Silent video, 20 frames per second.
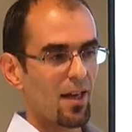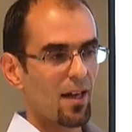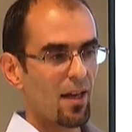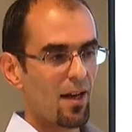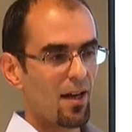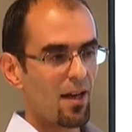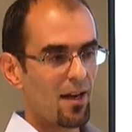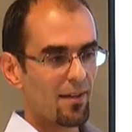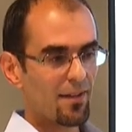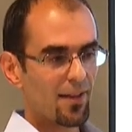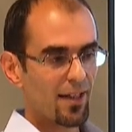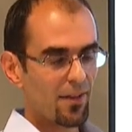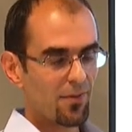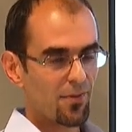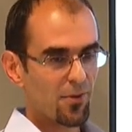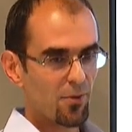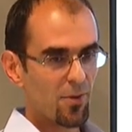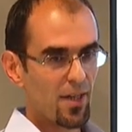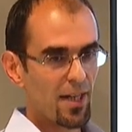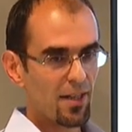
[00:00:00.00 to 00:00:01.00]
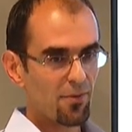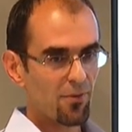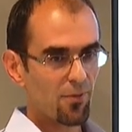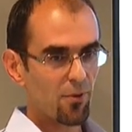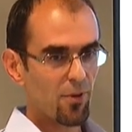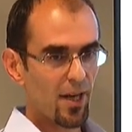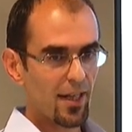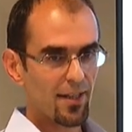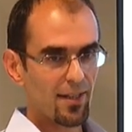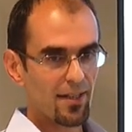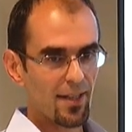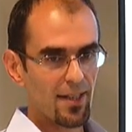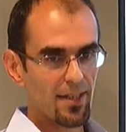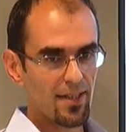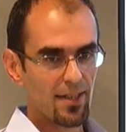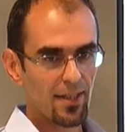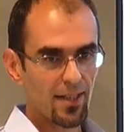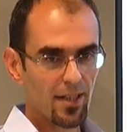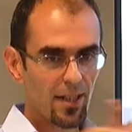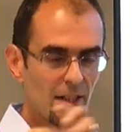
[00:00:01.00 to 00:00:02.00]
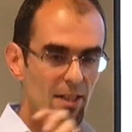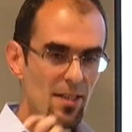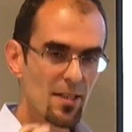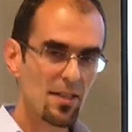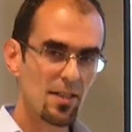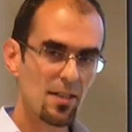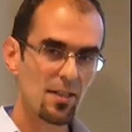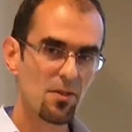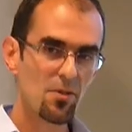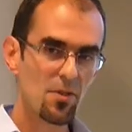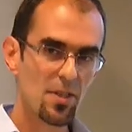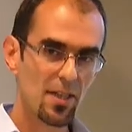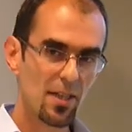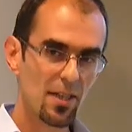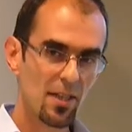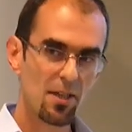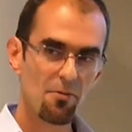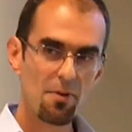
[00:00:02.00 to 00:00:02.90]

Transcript: that I've trained for recognizing cars and using in